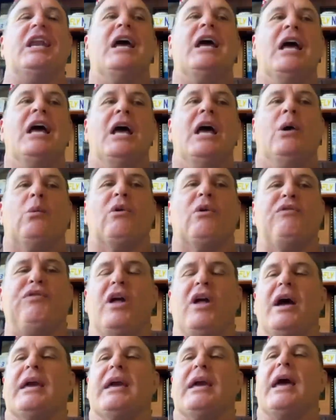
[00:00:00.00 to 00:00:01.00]
And we're
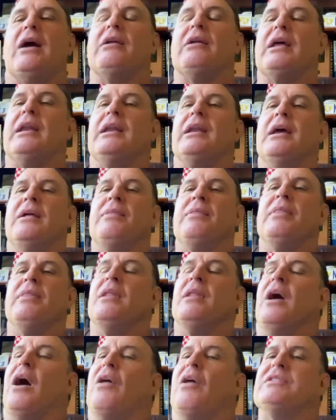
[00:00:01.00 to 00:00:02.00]
flying out, and
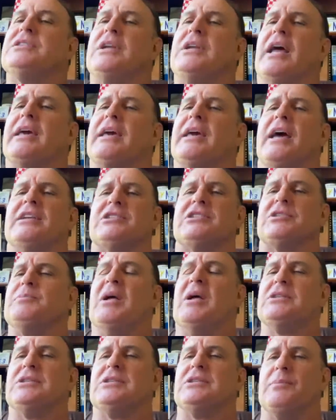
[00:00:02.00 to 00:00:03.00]
all of a sudden I kind of
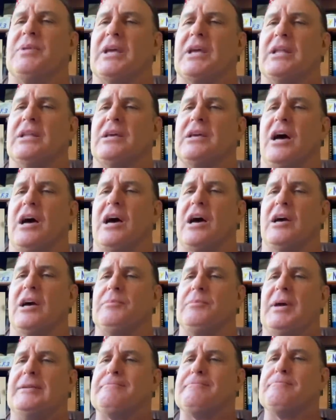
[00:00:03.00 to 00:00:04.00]
smelled something in the
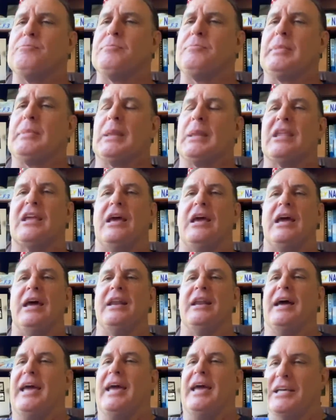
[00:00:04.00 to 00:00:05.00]
cockpit.
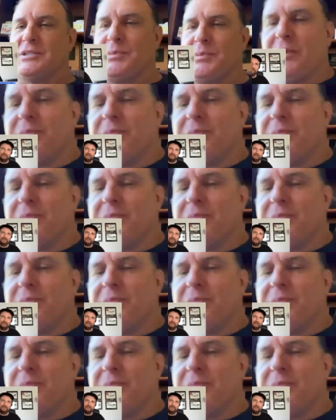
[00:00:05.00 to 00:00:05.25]
And I asked